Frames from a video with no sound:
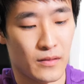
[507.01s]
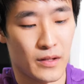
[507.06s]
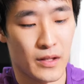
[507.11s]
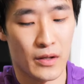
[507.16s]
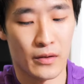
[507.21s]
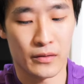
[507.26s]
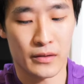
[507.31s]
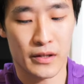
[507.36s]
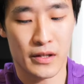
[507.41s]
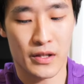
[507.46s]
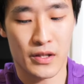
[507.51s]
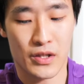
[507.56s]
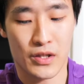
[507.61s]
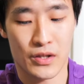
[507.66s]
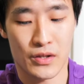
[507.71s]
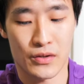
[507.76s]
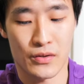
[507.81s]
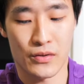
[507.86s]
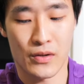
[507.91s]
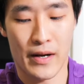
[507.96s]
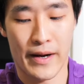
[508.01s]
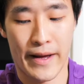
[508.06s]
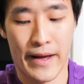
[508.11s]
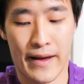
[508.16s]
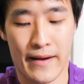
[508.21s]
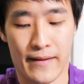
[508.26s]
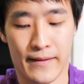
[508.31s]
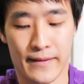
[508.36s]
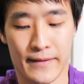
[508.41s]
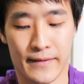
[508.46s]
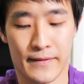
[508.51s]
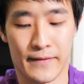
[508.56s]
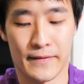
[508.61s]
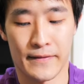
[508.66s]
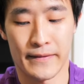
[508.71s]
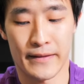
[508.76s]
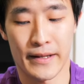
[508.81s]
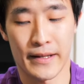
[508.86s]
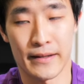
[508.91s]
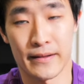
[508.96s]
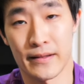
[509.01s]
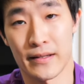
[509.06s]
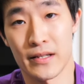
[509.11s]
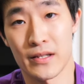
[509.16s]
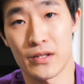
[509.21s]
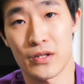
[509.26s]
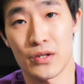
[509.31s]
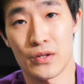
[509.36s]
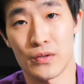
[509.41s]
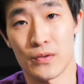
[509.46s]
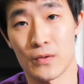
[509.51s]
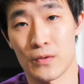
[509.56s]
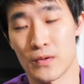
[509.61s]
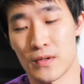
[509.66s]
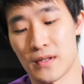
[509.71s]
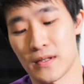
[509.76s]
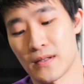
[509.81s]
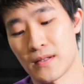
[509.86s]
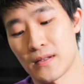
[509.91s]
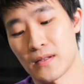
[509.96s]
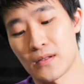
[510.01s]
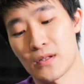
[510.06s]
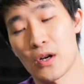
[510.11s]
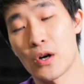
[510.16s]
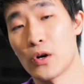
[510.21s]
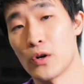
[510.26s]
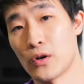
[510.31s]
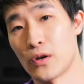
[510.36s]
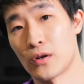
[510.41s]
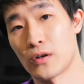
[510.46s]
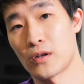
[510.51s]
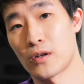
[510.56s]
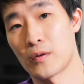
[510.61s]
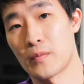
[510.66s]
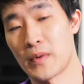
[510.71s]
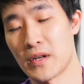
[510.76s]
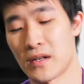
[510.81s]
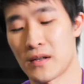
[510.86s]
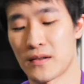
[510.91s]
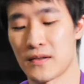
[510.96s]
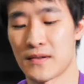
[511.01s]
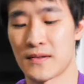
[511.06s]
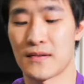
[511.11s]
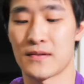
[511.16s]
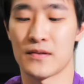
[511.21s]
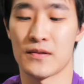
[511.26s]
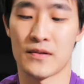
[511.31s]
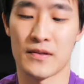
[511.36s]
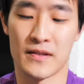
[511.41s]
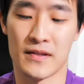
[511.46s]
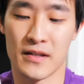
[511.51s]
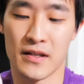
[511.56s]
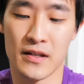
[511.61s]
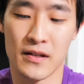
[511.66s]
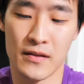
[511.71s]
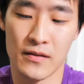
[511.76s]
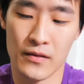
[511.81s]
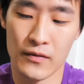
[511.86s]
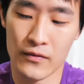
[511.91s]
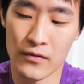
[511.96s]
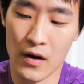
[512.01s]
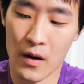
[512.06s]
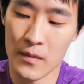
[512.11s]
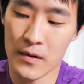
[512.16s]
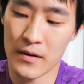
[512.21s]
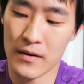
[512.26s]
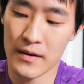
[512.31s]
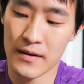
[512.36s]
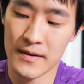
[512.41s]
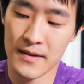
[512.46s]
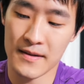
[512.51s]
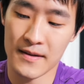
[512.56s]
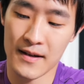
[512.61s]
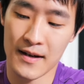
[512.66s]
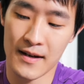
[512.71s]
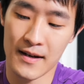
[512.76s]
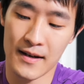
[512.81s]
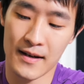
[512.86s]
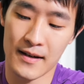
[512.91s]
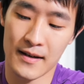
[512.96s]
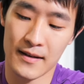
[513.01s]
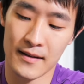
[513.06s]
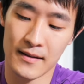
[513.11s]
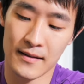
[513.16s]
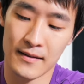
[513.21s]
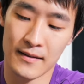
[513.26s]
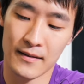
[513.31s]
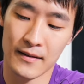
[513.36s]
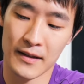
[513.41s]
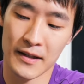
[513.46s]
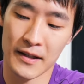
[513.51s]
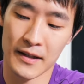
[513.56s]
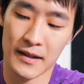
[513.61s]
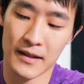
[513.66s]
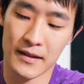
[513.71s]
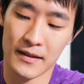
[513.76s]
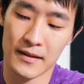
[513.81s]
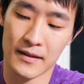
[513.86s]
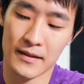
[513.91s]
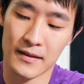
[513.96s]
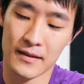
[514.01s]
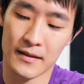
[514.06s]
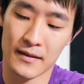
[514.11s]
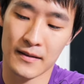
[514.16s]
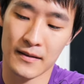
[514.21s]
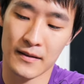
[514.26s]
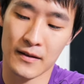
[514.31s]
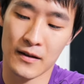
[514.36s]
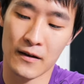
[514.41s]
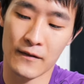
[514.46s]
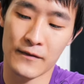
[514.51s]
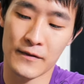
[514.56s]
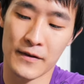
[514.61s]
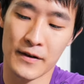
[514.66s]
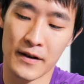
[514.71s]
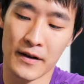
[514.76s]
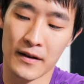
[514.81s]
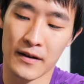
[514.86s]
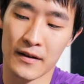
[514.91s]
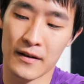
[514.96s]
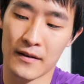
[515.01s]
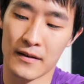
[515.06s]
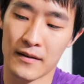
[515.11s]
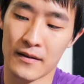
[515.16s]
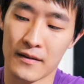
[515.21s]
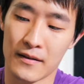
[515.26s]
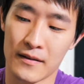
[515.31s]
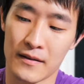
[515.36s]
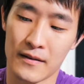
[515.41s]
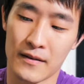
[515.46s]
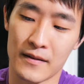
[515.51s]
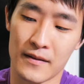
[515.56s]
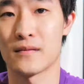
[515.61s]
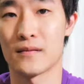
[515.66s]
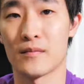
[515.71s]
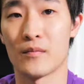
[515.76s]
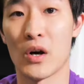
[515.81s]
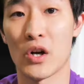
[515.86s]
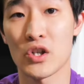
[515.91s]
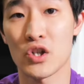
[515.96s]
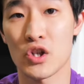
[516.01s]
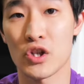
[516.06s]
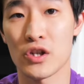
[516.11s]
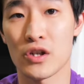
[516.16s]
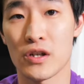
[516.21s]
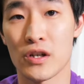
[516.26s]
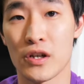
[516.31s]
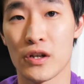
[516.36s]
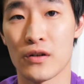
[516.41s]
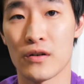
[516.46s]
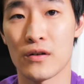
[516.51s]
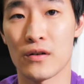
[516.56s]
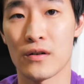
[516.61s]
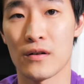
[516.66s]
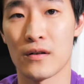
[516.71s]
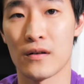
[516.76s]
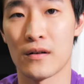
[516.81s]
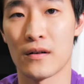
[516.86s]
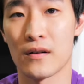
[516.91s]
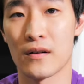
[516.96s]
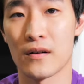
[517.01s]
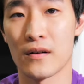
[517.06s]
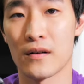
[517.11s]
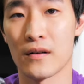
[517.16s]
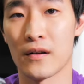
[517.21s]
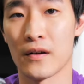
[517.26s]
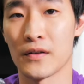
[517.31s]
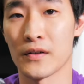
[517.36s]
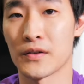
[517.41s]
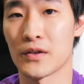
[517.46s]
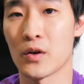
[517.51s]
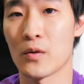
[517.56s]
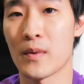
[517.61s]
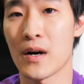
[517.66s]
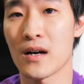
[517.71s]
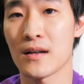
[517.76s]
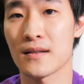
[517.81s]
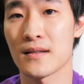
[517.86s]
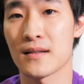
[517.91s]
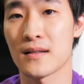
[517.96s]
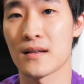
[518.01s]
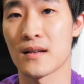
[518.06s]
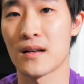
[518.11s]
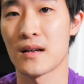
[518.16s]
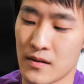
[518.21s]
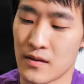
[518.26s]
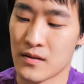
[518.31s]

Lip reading: The only issue I have in these shoes is the toe hook, because you see the rubber is not like covering much here on the toe box.